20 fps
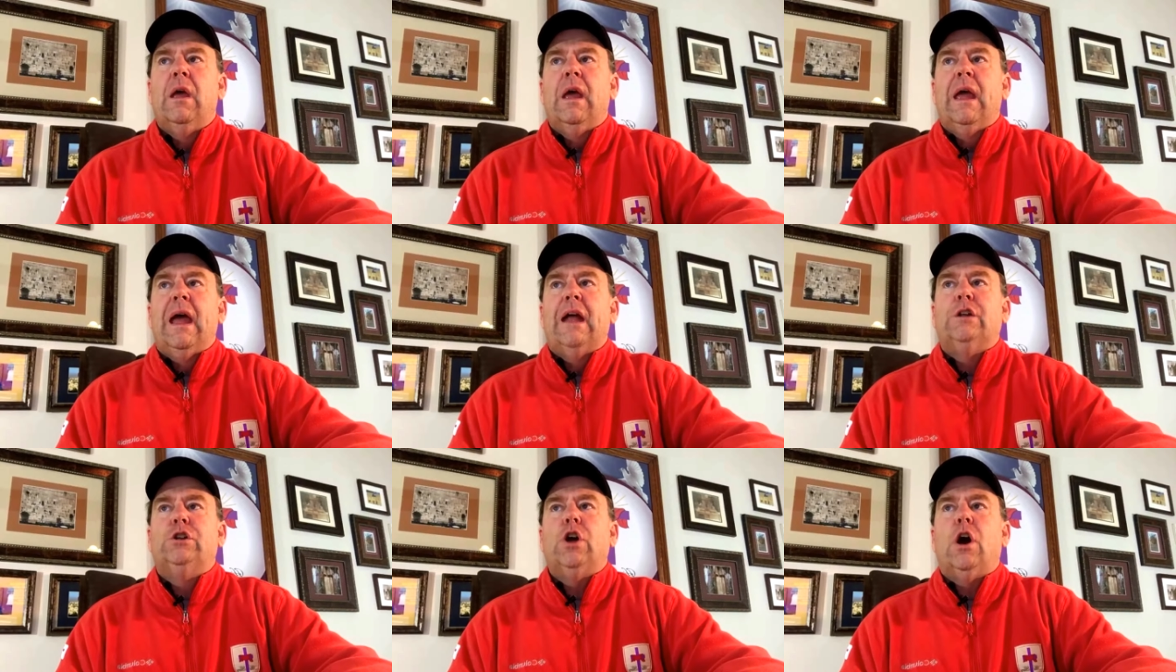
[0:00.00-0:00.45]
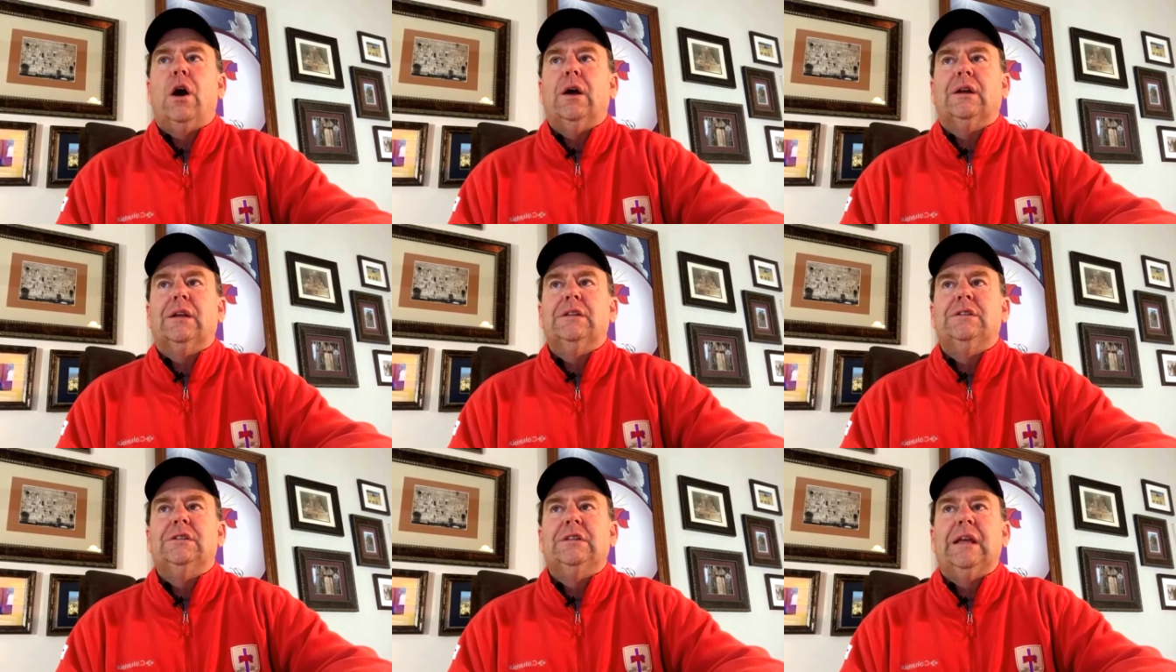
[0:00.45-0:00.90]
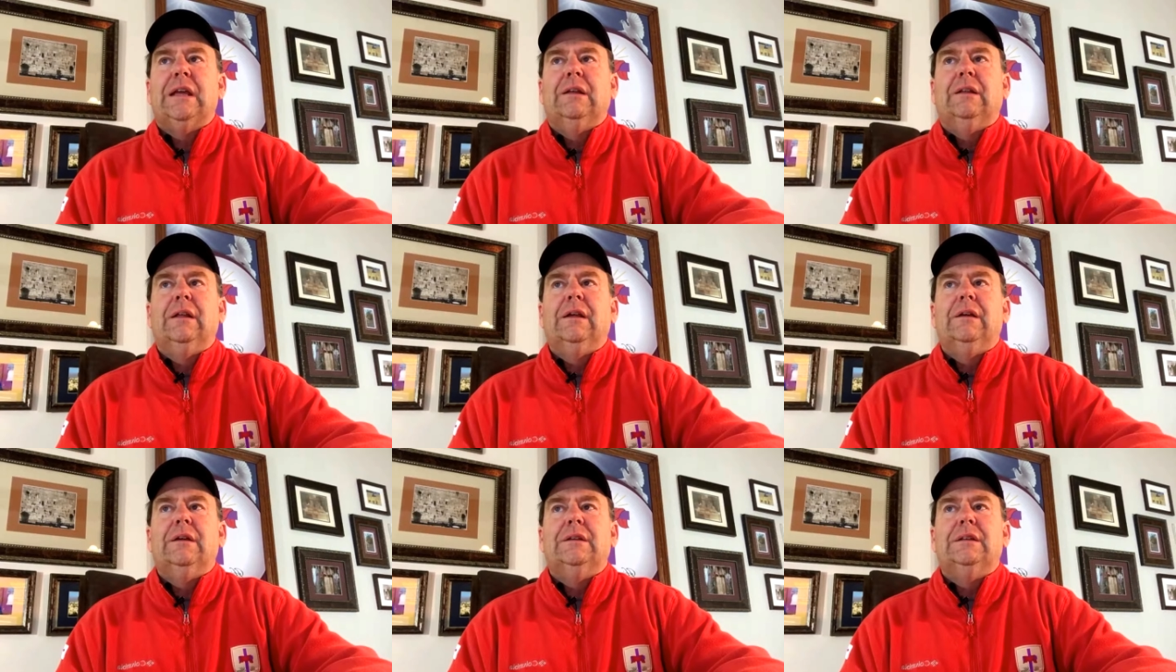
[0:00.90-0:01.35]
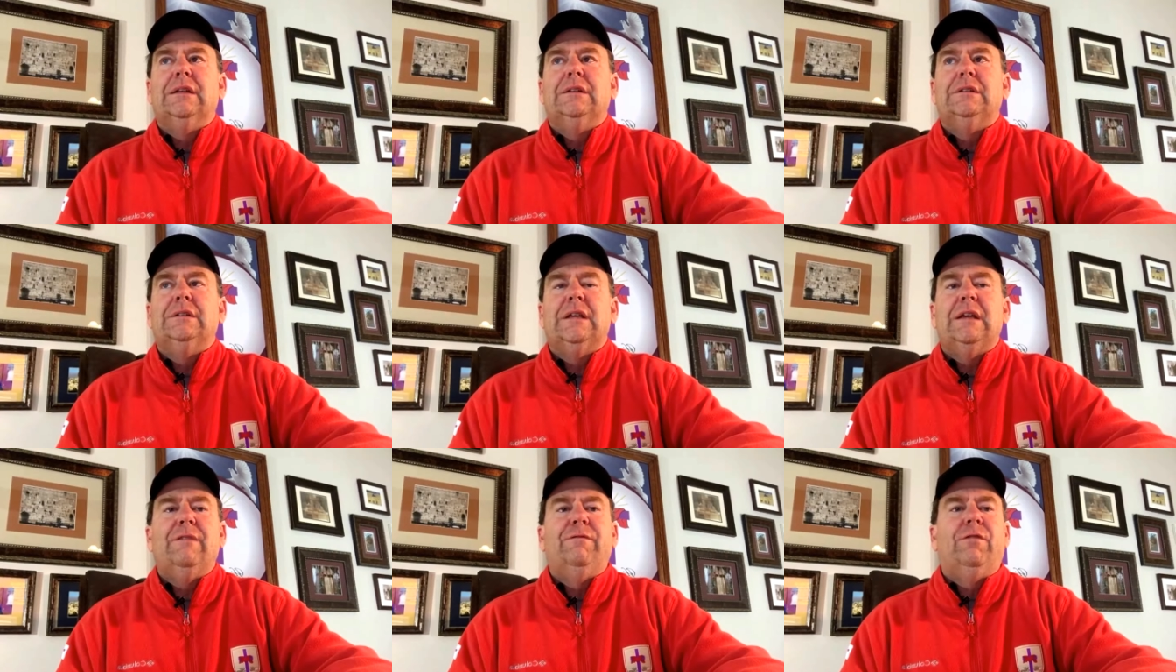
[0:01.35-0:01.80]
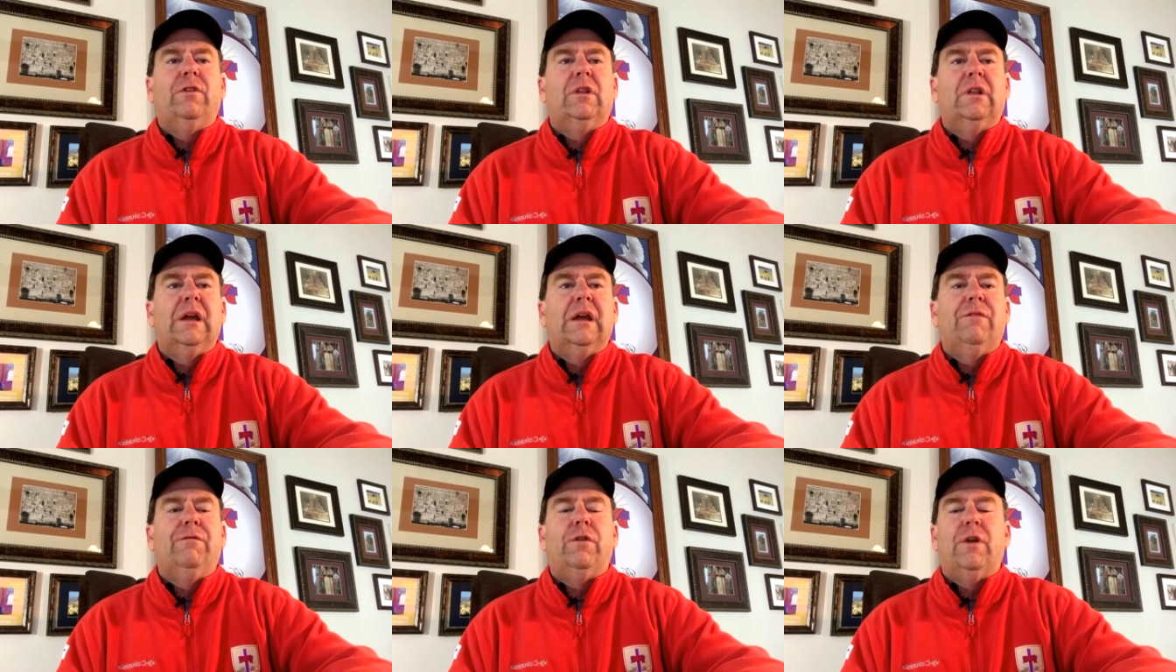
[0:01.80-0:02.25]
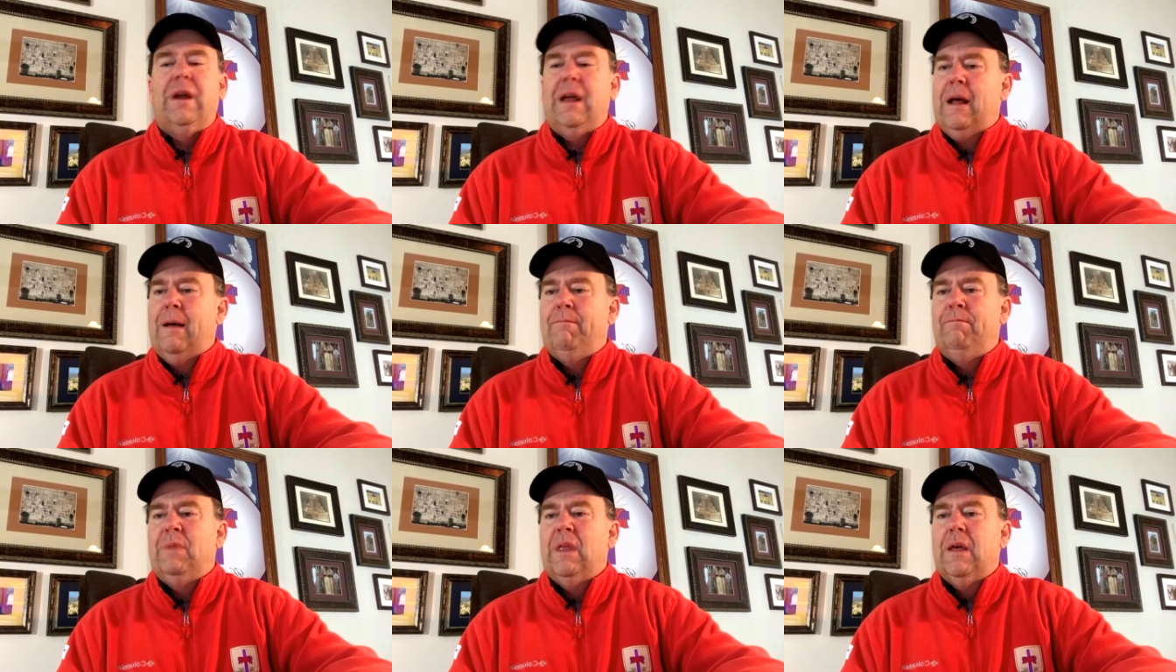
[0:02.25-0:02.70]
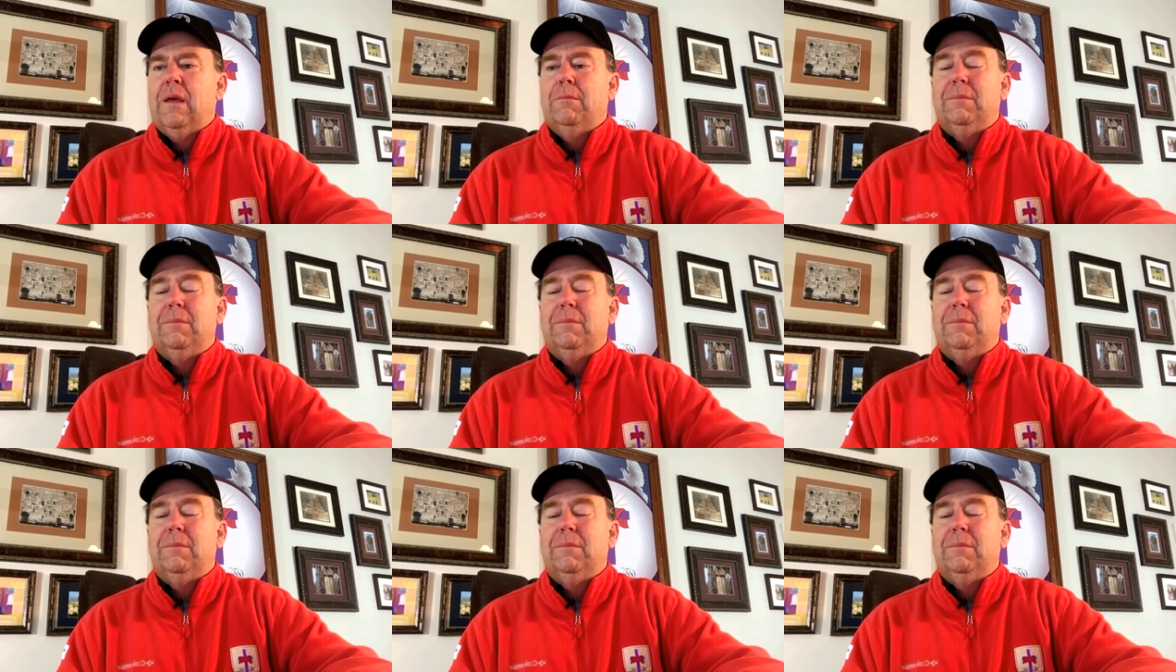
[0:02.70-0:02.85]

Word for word: and talk deceitfully for him?